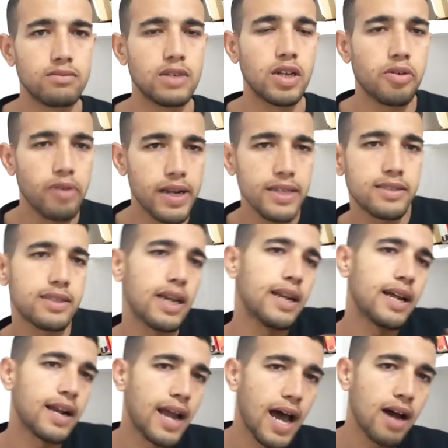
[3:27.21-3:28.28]
Greeds and a
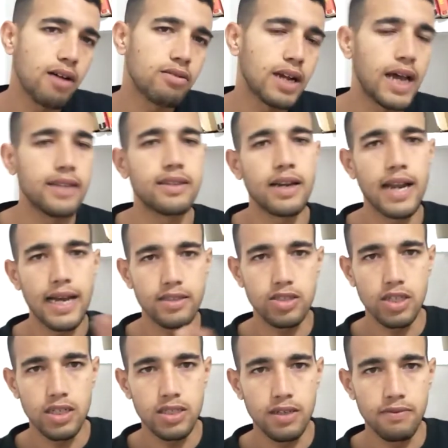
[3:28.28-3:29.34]
noun and an
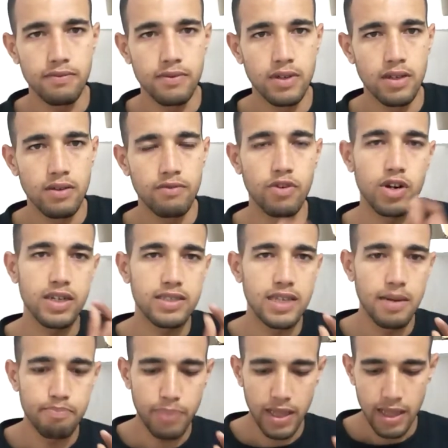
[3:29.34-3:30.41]
adjective. For
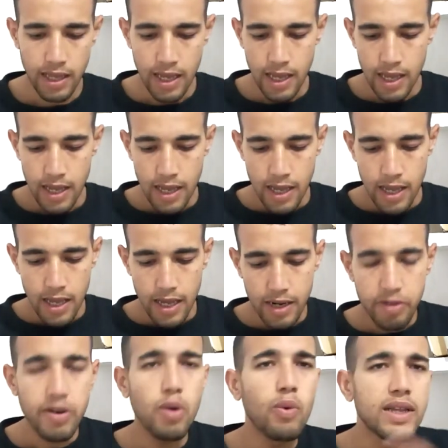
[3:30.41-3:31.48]
example,
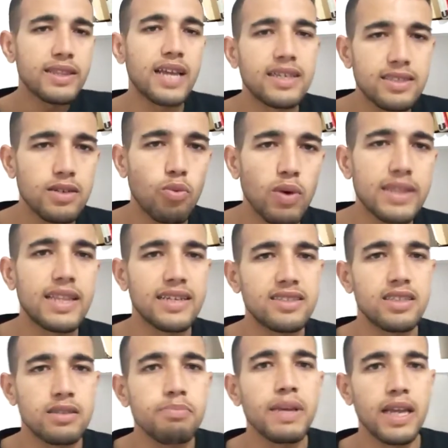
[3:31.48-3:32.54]
what does
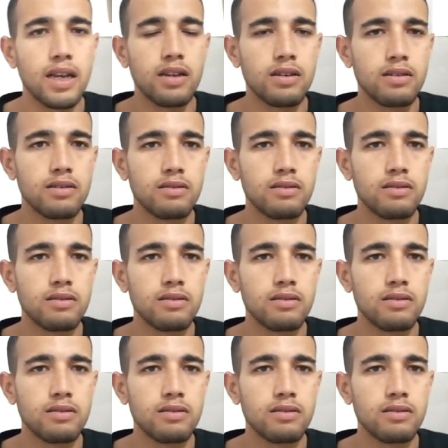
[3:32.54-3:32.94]
it mean?